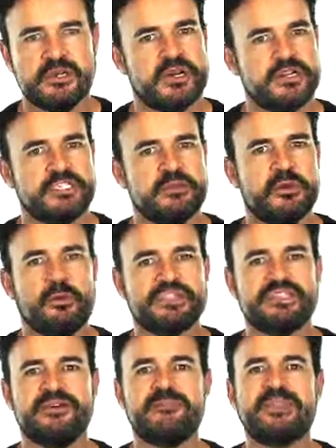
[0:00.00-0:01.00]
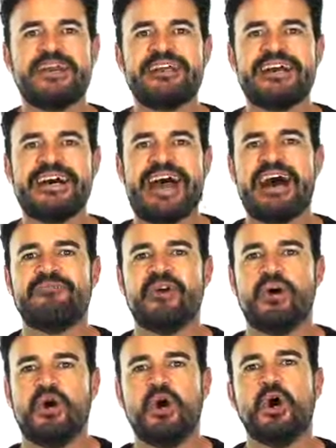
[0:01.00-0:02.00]
How do you say me cuesta? I have
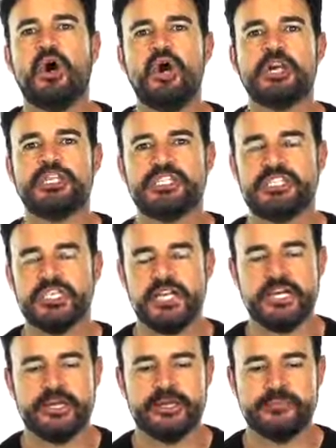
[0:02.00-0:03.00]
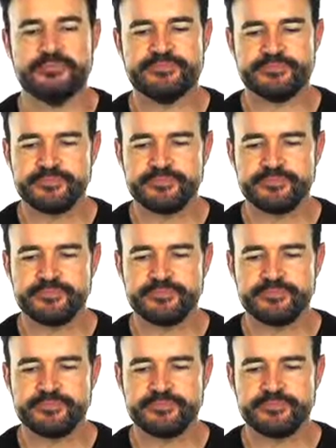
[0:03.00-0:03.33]
a hard time